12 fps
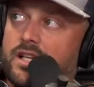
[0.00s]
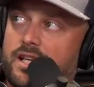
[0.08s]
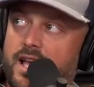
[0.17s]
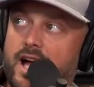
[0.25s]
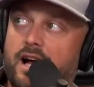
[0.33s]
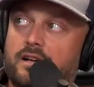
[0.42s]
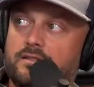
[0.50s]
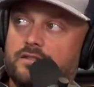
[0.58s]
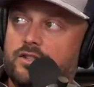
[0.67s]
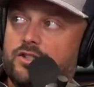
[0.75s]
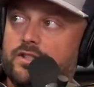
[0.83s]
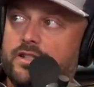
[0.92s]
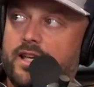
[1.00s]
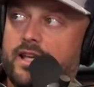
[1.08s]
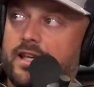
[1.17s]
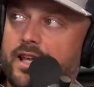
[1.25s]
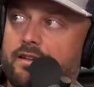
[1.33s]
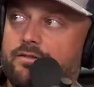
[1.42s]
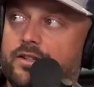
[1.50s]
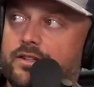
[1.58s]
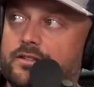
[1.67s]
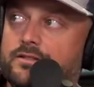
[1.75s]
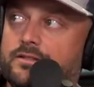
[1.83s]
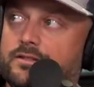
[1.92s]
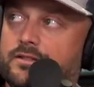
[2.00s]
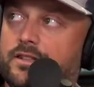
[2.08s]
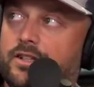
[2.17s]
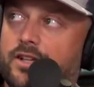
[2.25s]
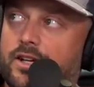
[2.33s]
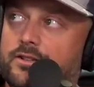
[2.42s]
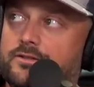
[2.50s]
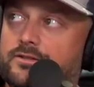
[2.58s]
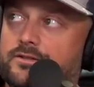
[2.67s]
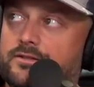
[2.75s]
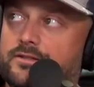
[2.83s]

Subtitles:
Yeah, you just can never, you know,